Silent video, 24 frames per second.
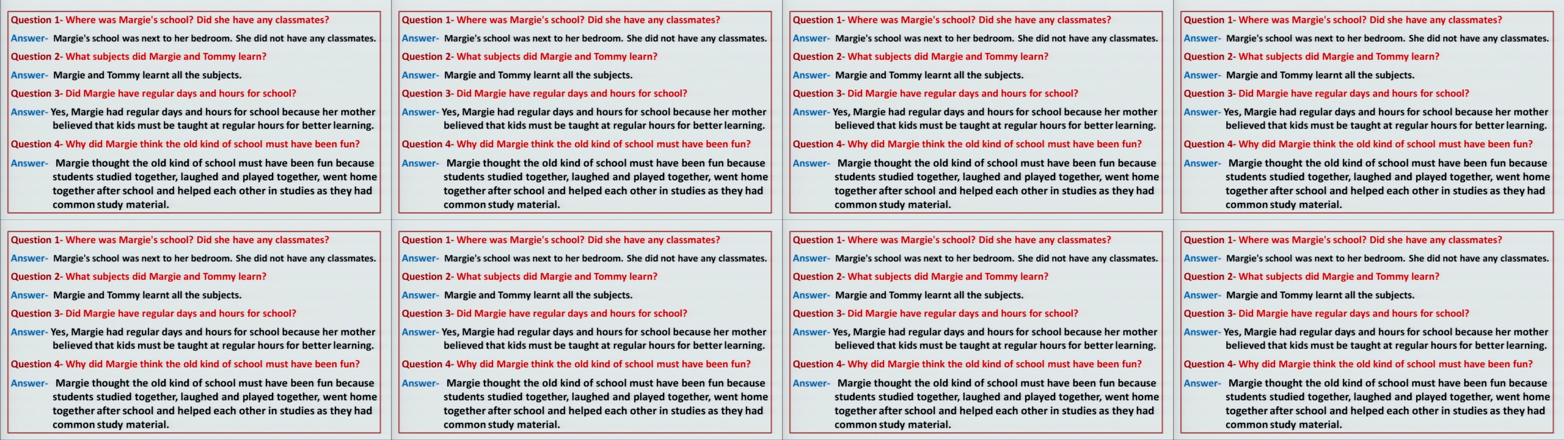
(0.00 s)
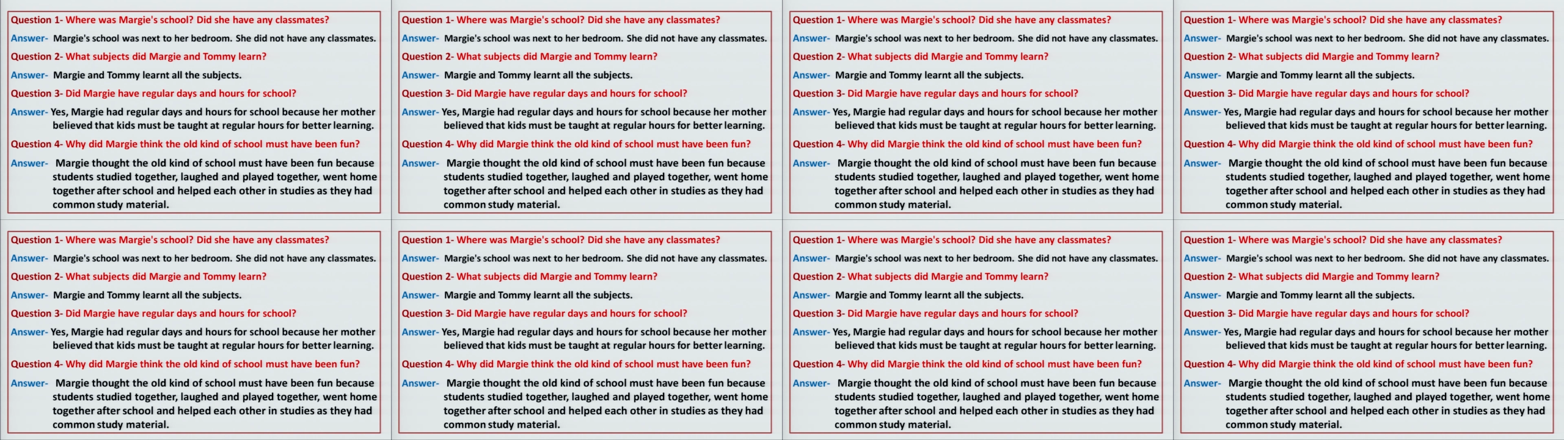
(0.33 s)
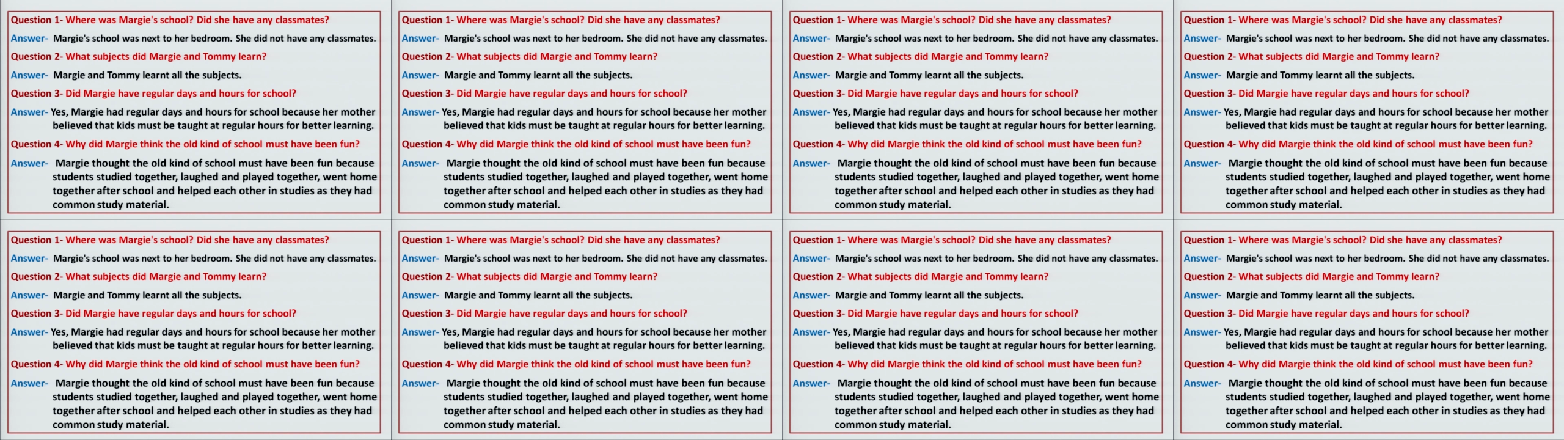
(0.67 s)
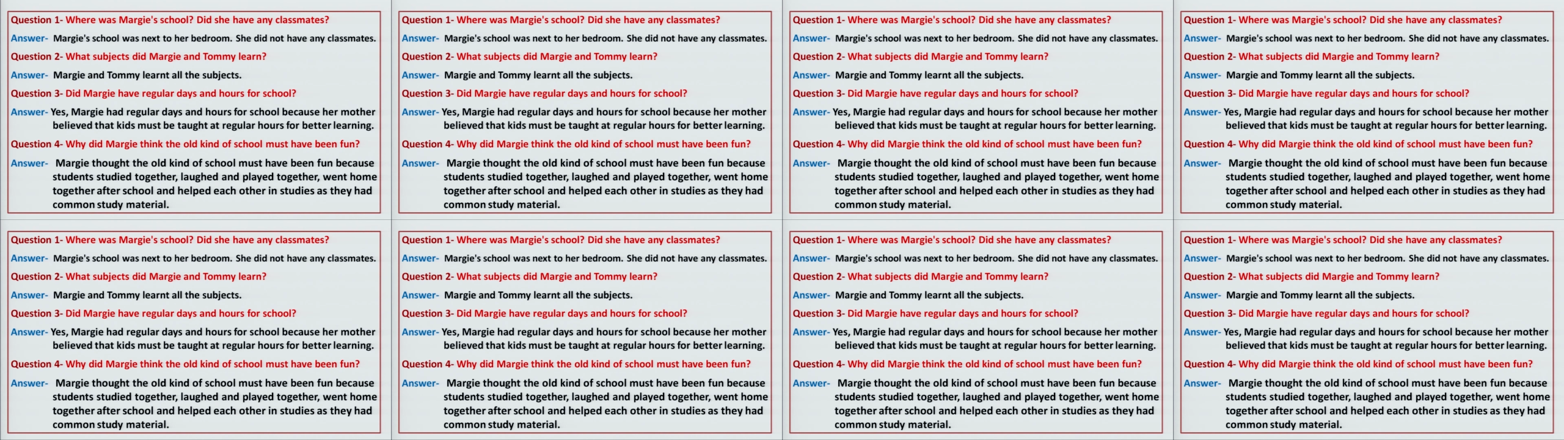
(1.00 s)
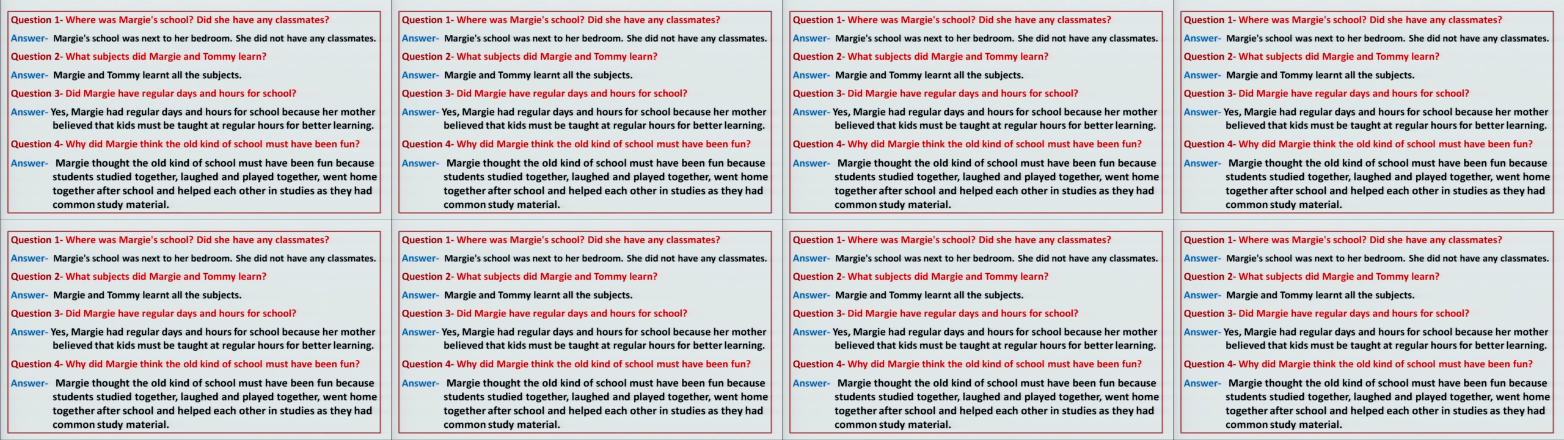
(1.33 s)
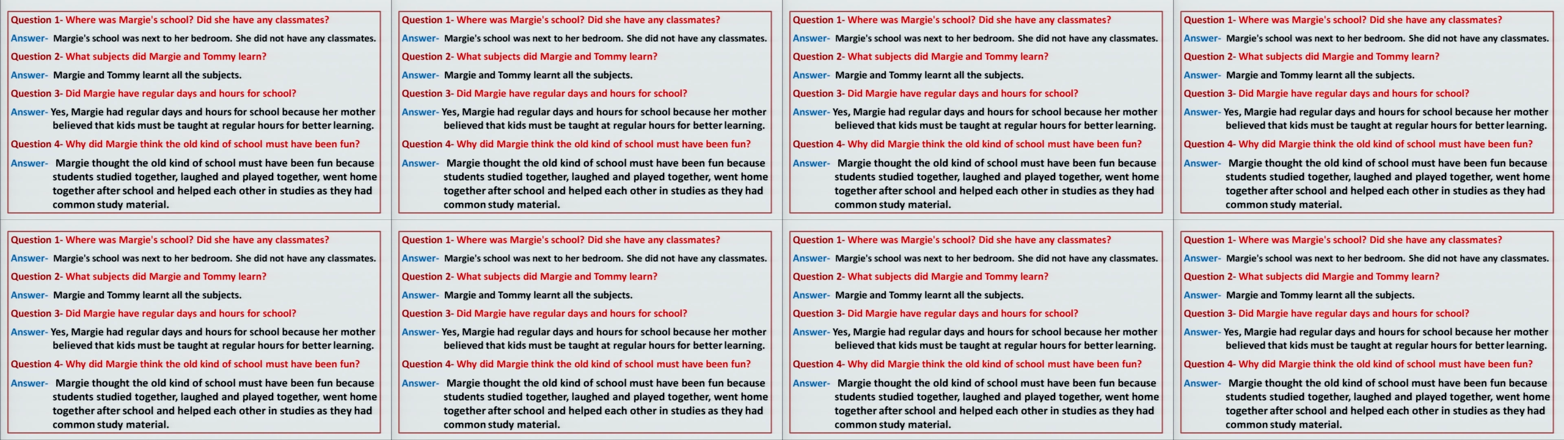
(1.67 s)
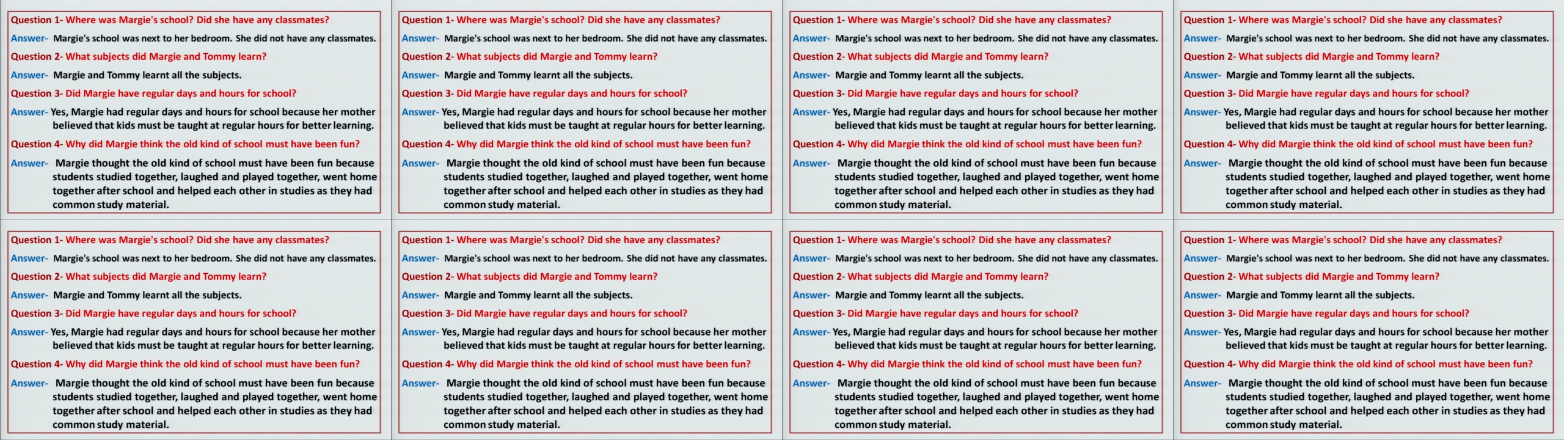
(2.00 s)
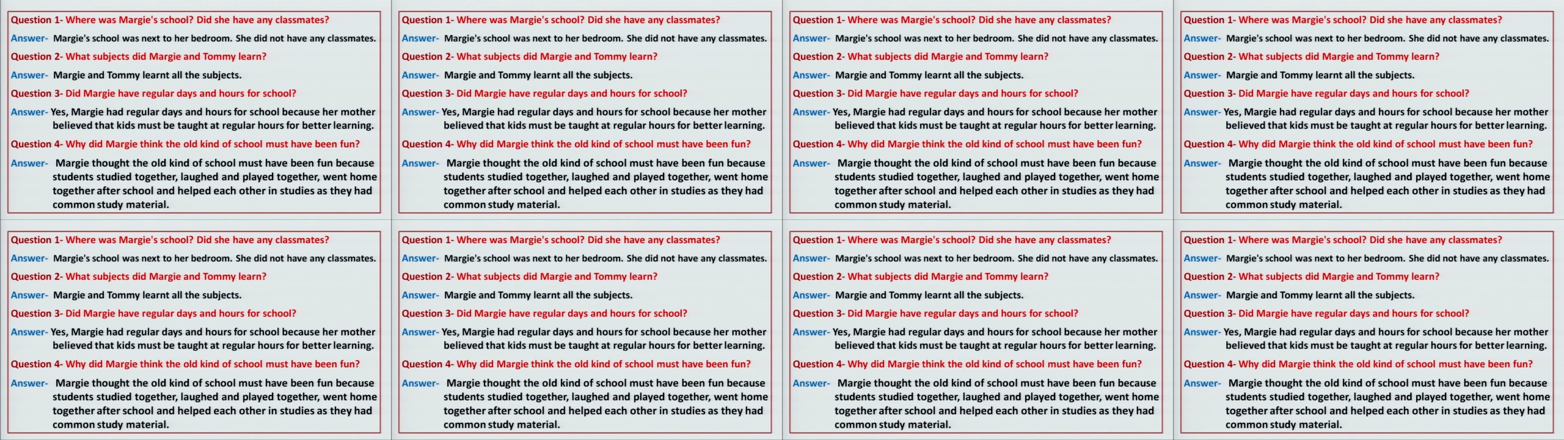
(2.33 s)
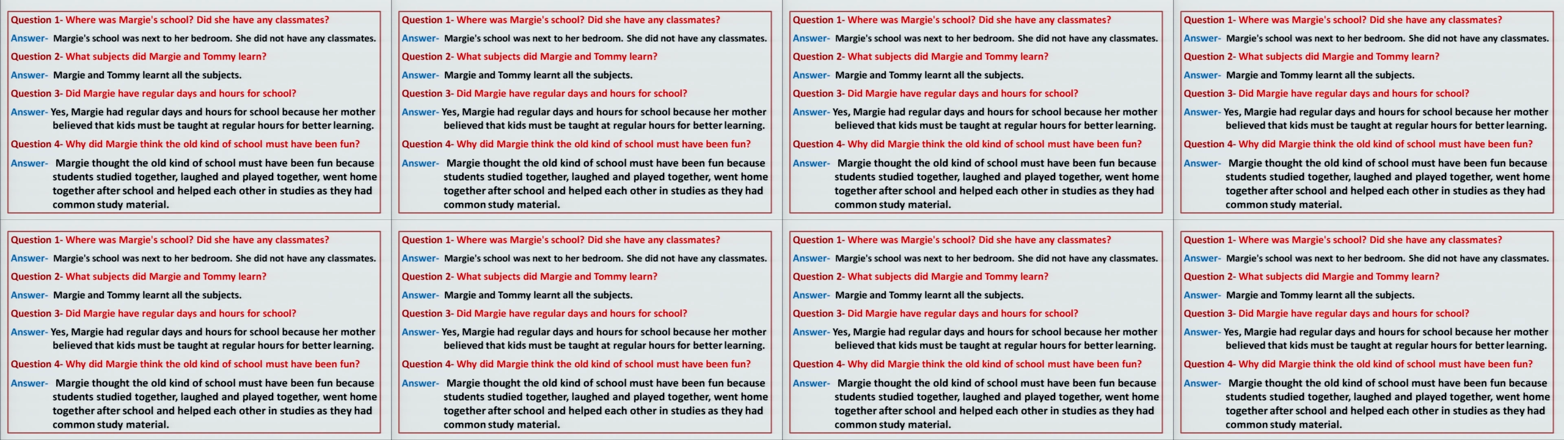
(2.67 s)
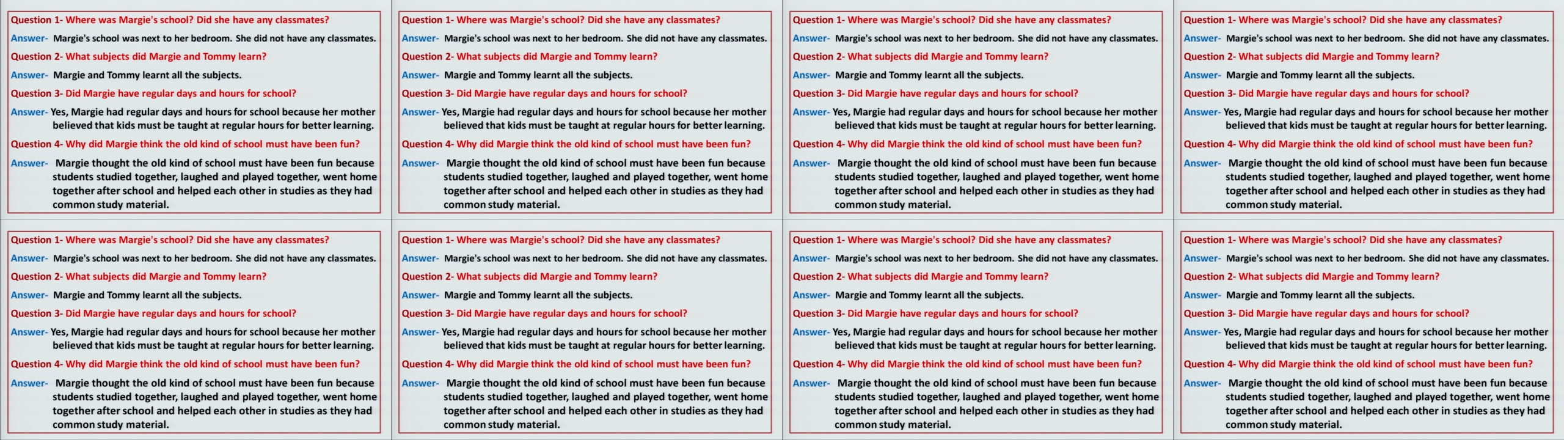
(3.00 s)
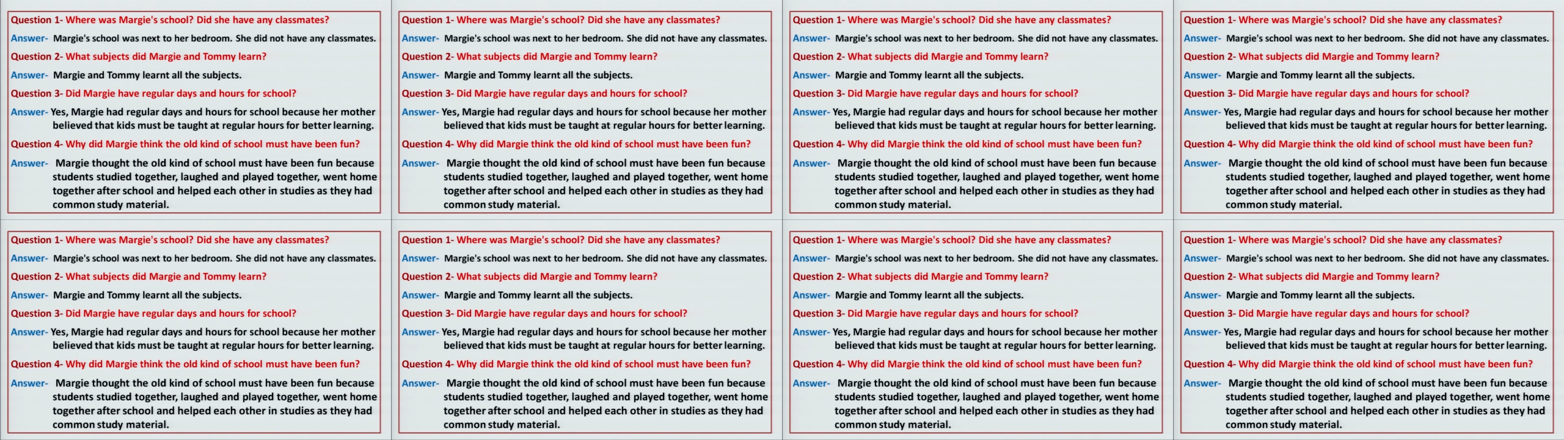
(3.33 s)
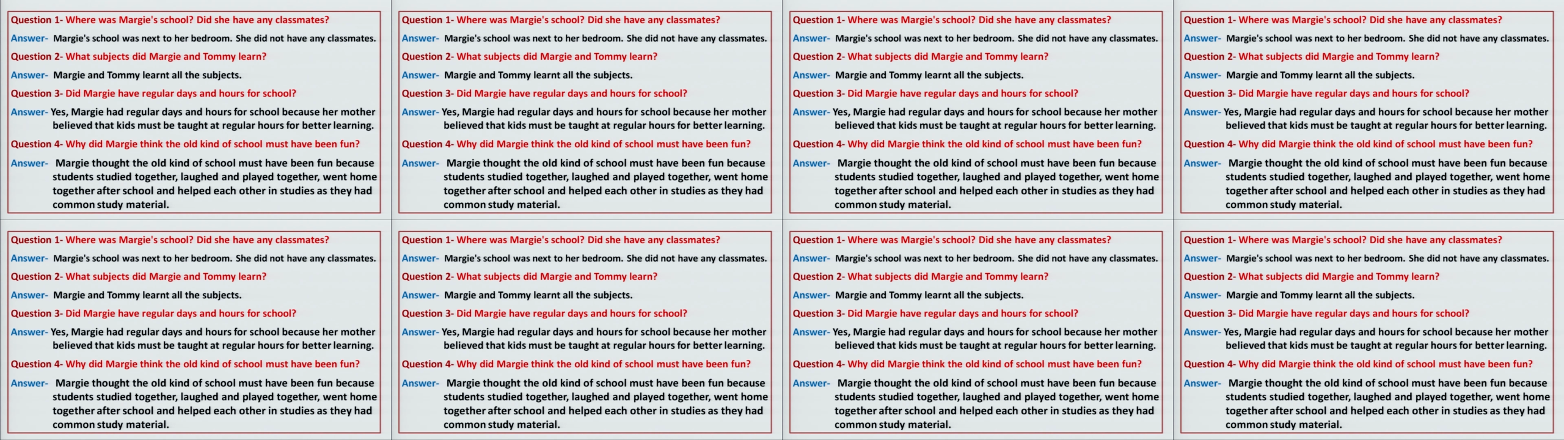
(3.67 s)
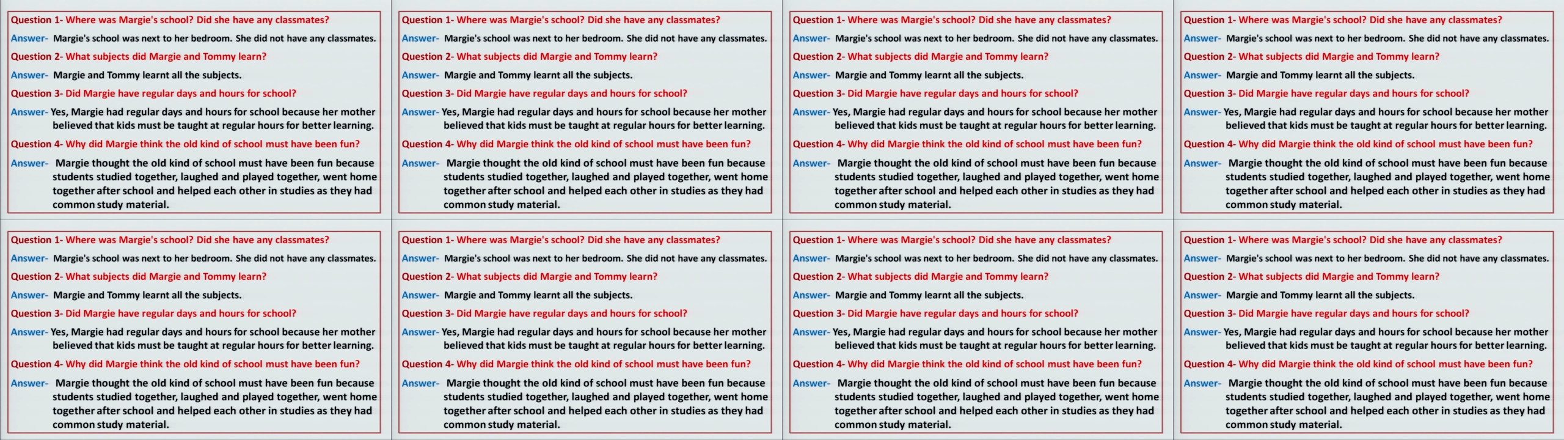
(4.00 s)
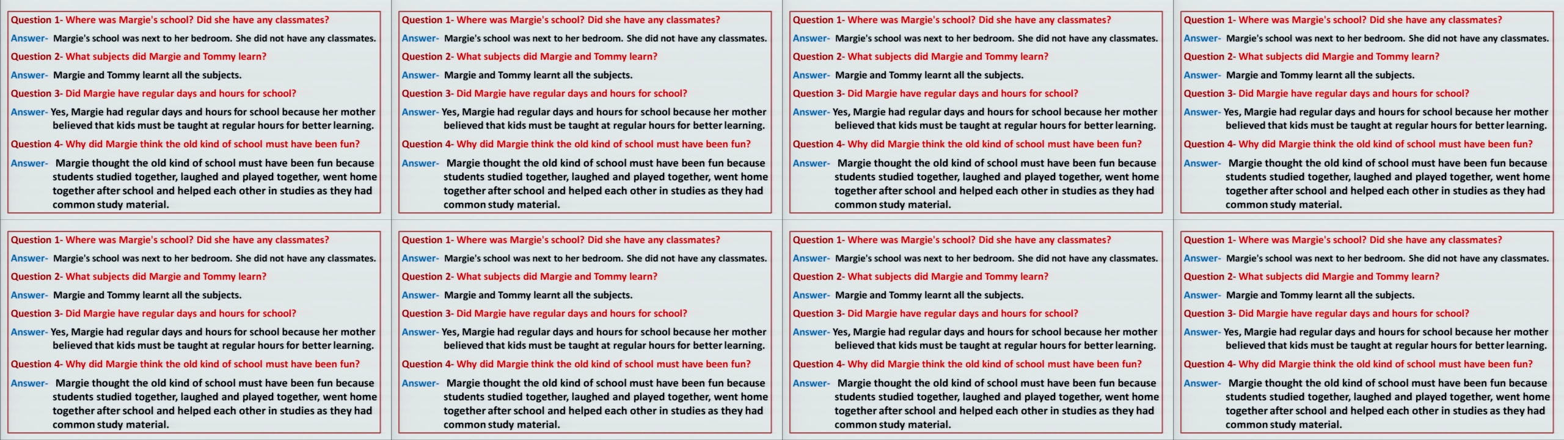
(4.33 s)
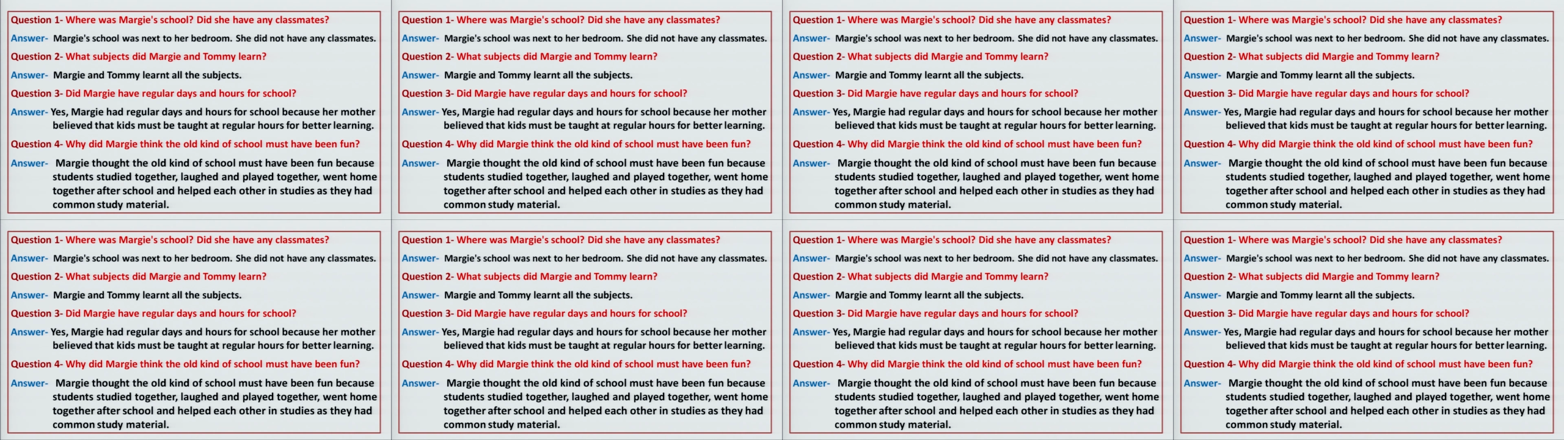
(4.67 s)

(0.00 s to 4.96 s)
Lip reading: Nobody's mouth can be seen.